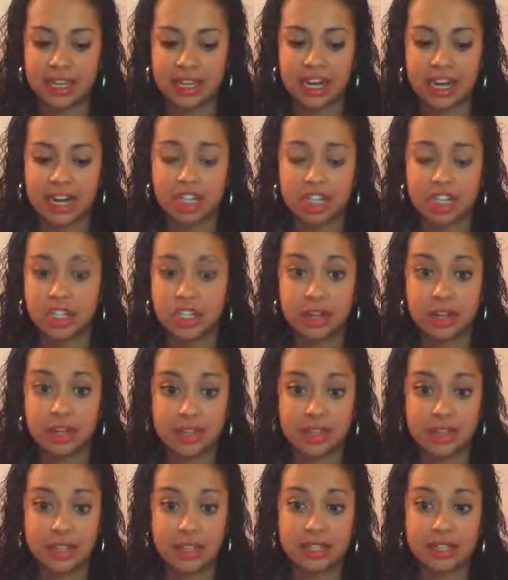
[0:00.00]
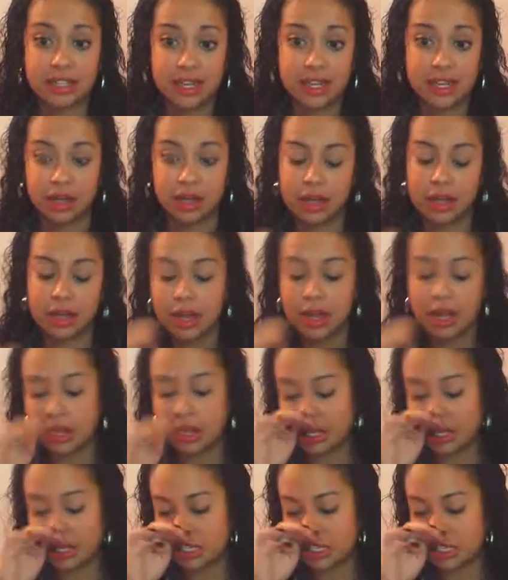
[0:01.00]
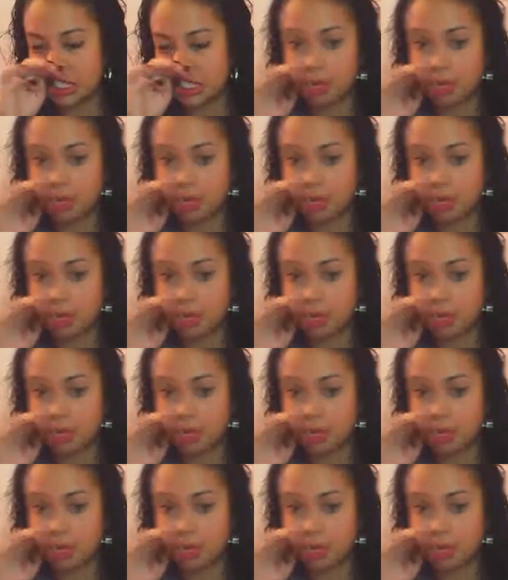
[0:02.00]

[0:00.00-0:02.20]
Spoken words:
Like, I just took this, like a nice